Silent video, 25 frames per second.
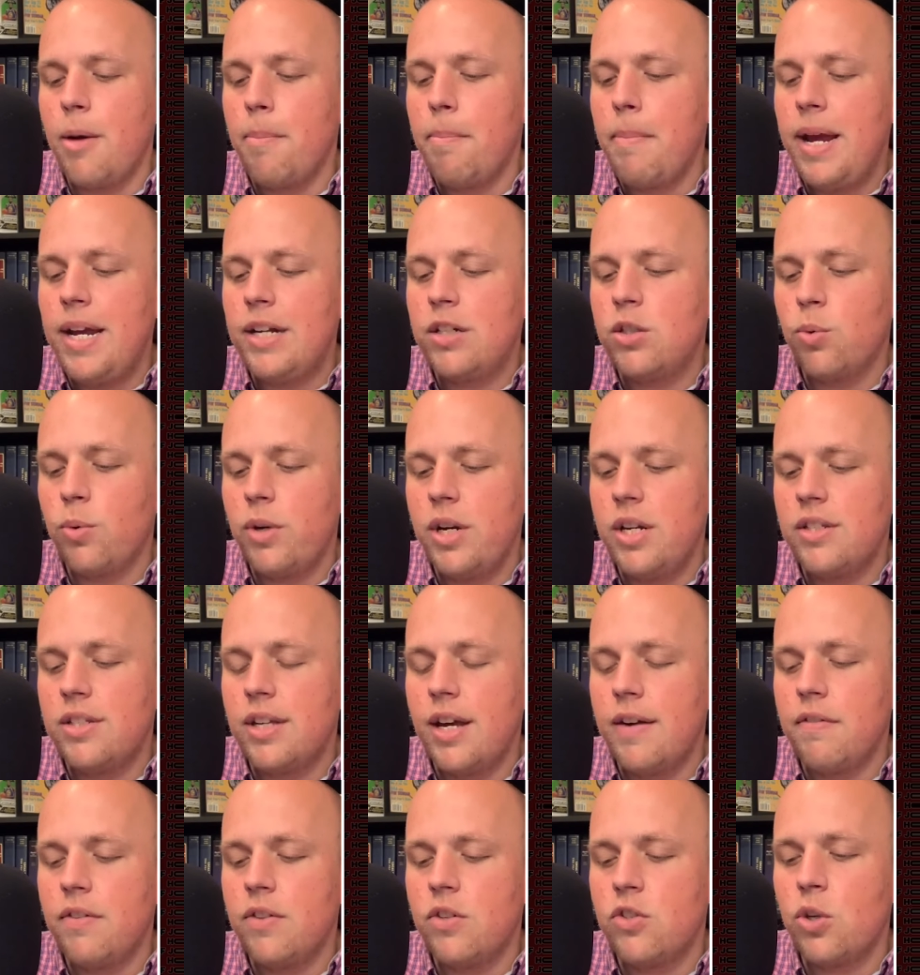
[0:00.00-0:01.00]
May
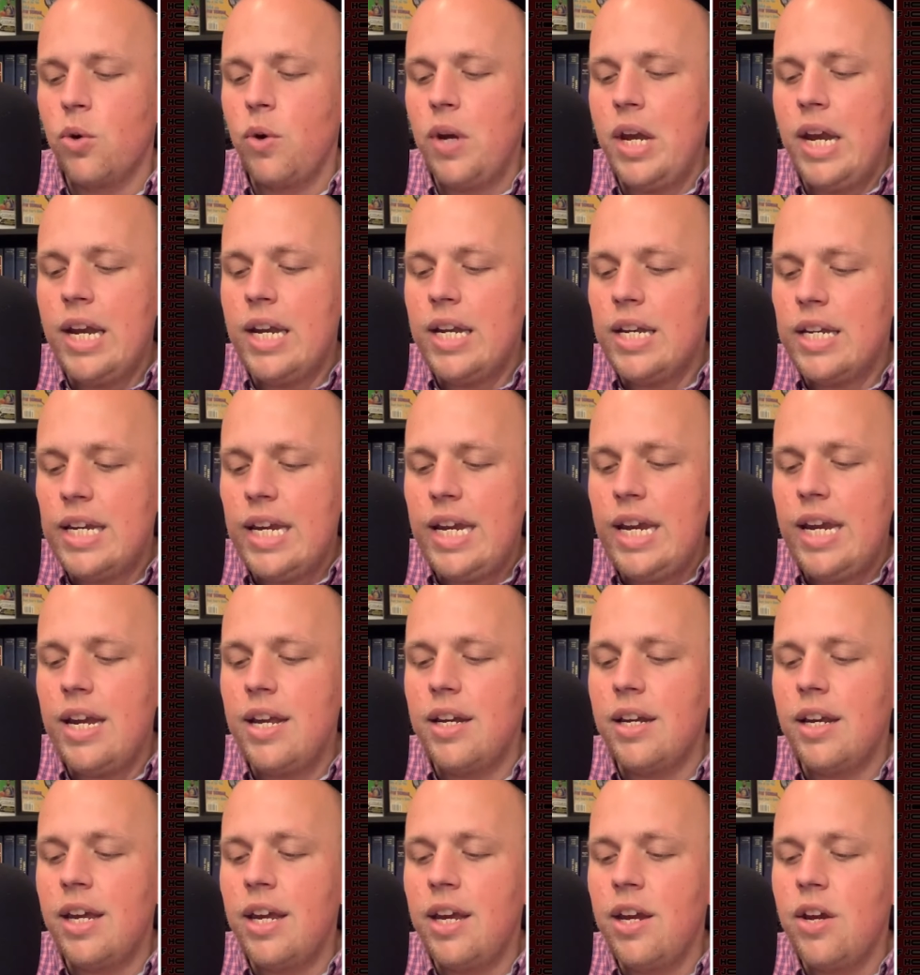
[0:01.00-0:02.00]
27th. So, indeed,
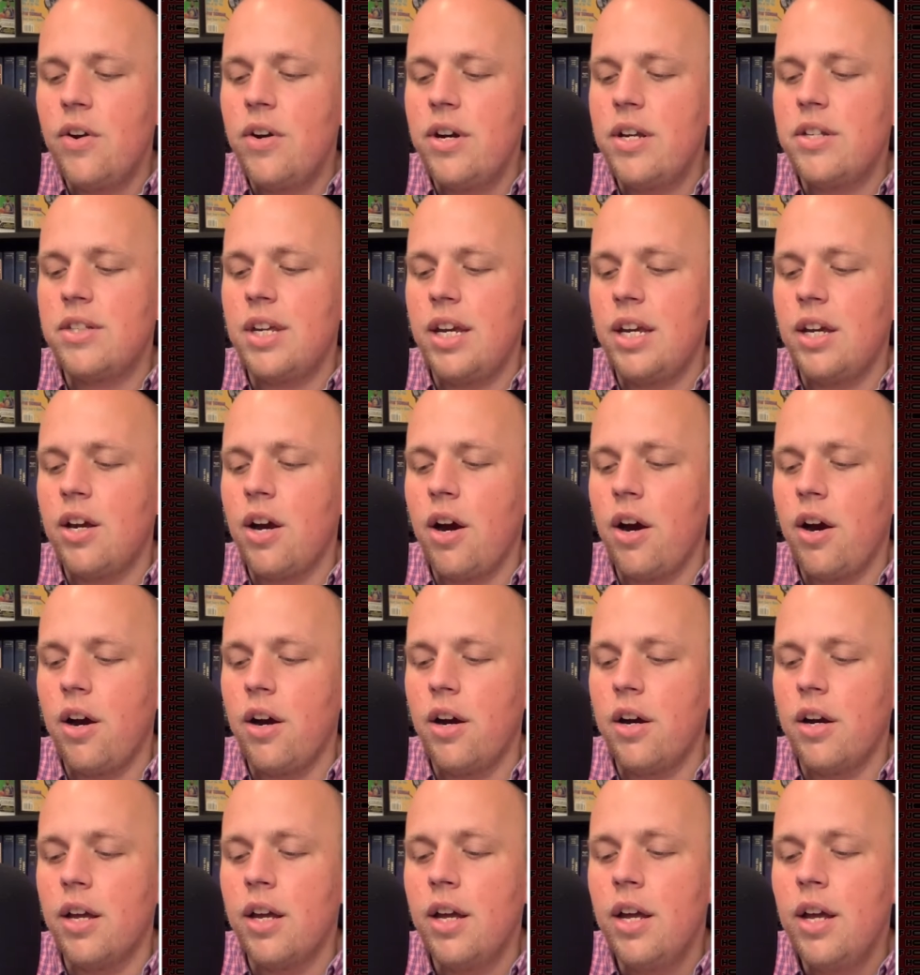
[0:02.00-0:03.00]
here is a
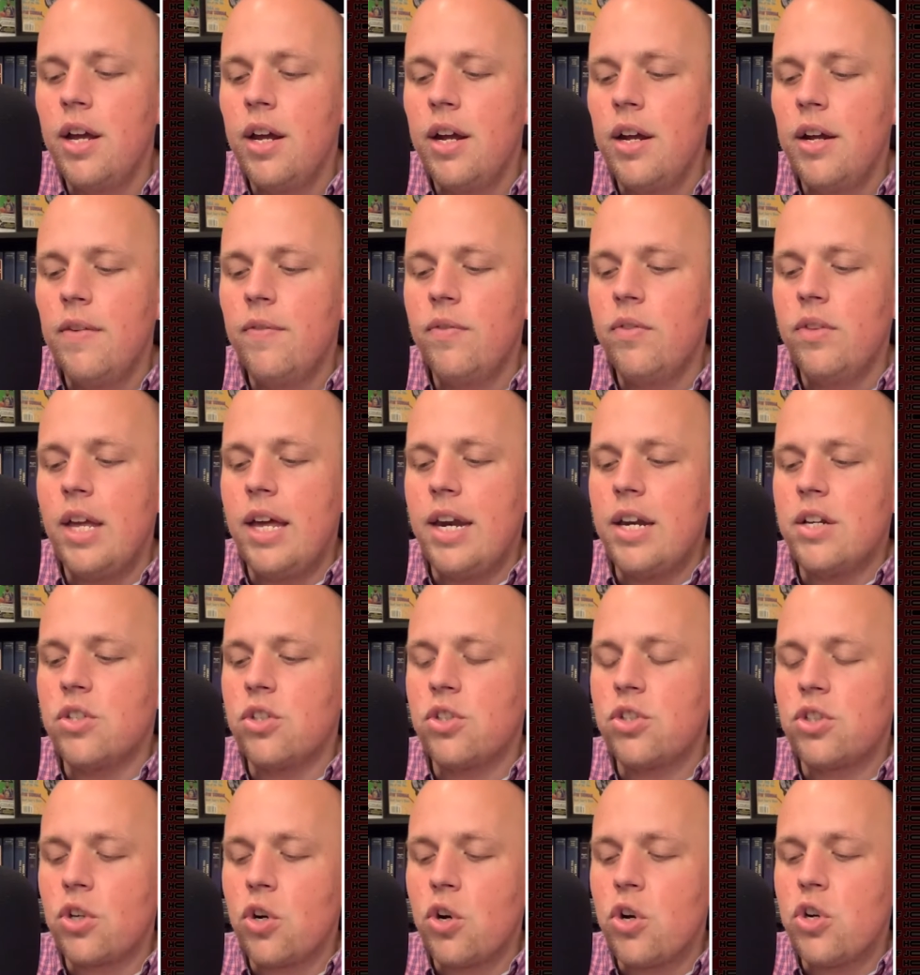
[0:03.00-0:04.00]
card that is
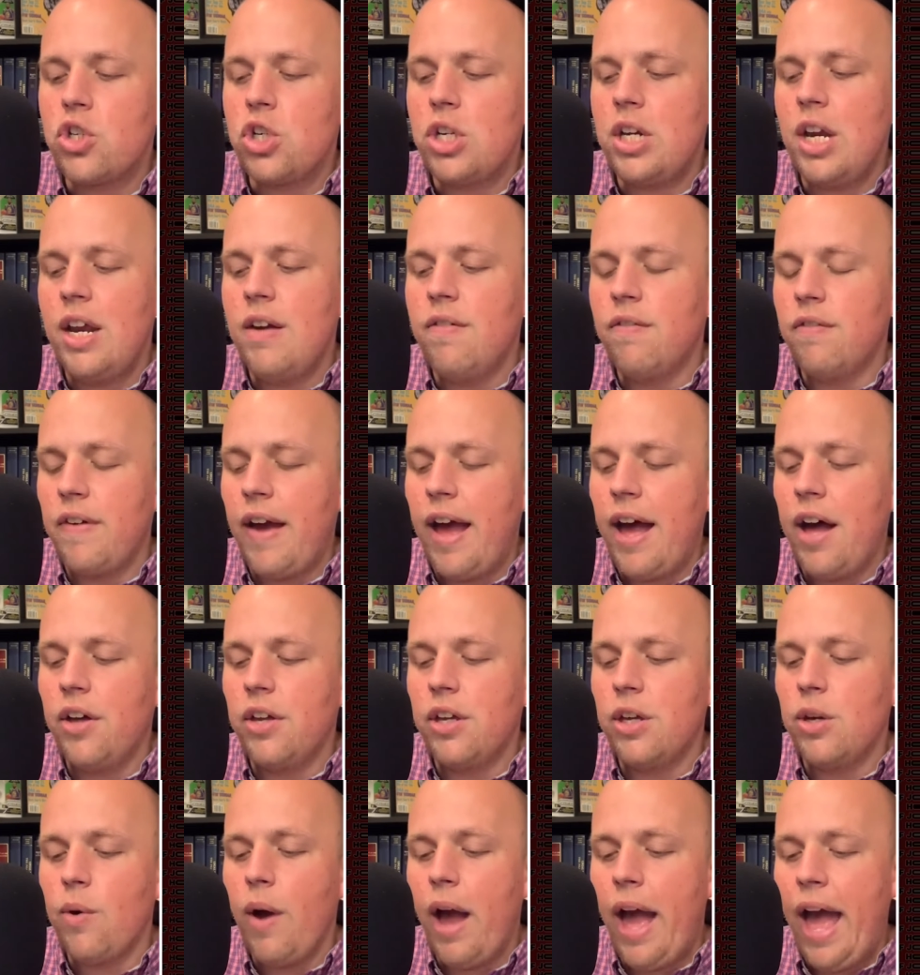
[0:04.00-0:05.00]
surging in
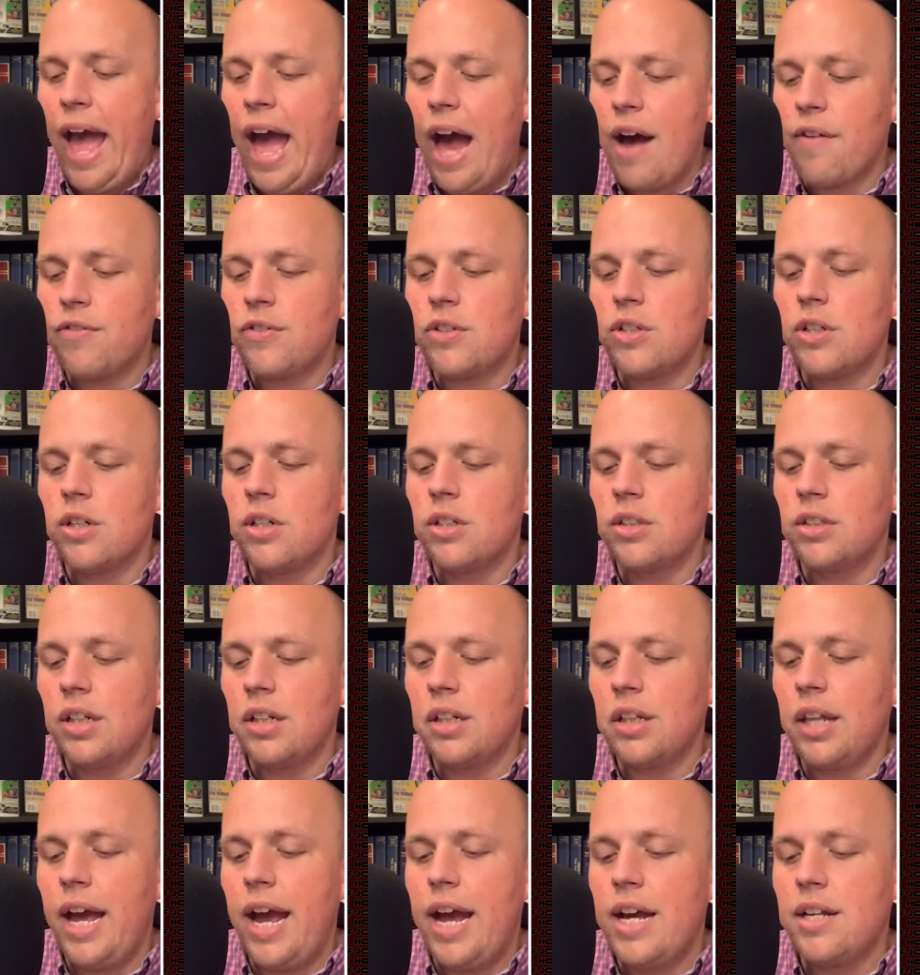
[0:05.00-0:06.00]
value after the
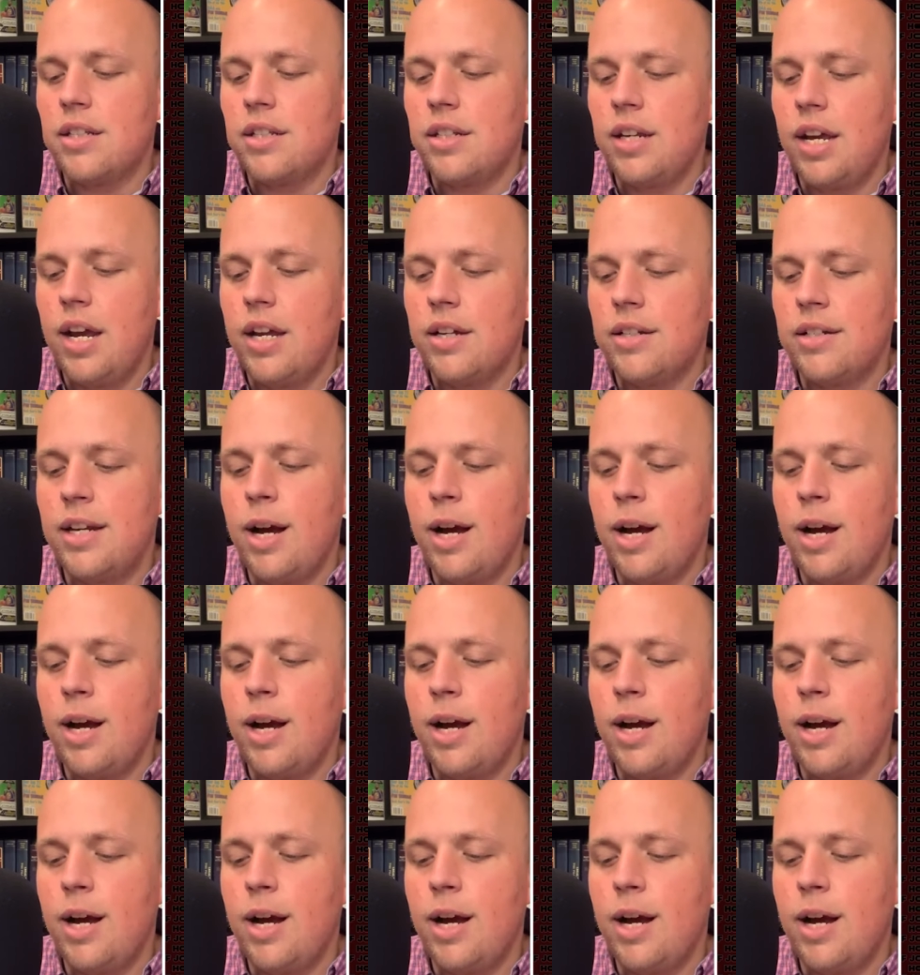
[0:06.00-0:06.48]
last dance.